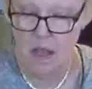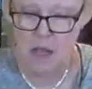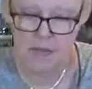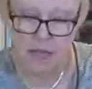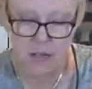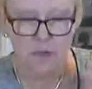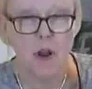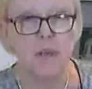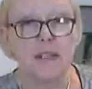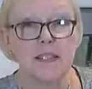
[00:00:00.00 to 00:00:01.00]
I'm going to
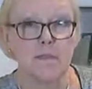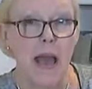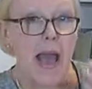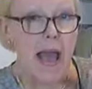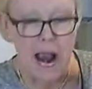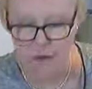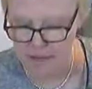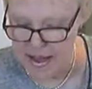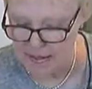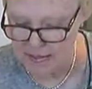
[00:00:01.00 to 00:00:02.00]
throw in some
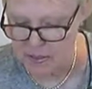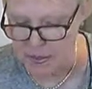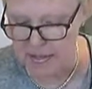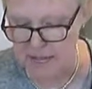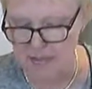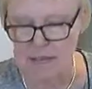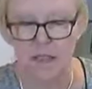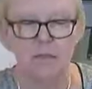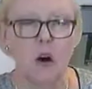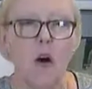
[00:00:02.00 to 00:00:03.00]
aromatic spices,
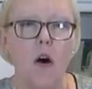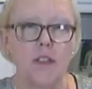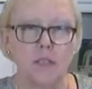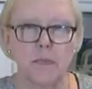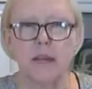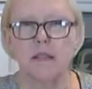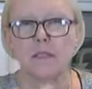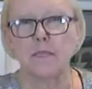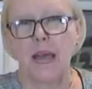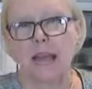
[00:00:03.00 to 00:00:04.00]
some allspice,
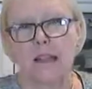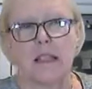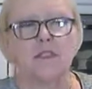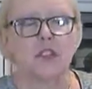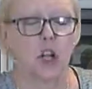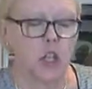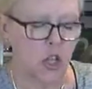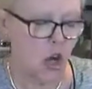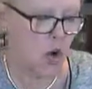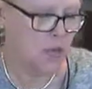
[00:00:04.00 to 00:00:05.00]
bay leaves,
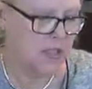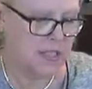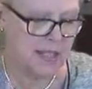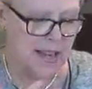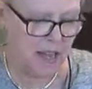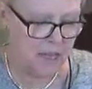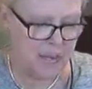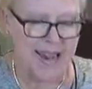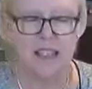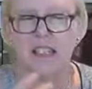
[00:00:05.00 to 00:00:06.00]
cloves,
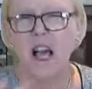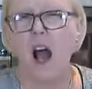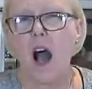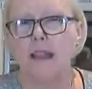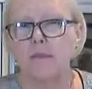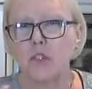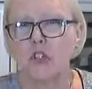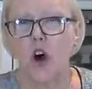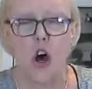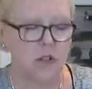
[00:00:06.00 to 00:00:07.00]
nutmeg, thyme,
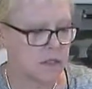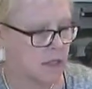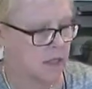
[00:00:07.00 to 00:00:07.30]
salt.